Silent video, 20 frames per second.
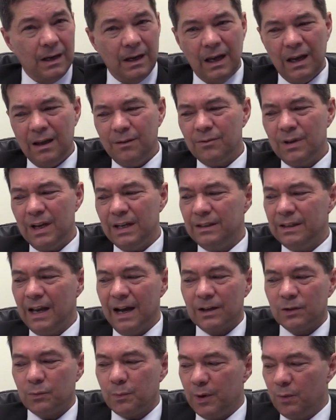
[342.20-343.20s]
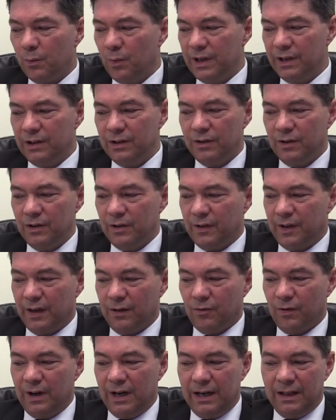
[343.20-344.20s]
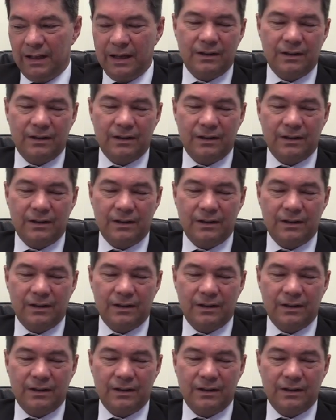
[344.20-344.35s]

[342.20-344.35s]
It does, but when you think really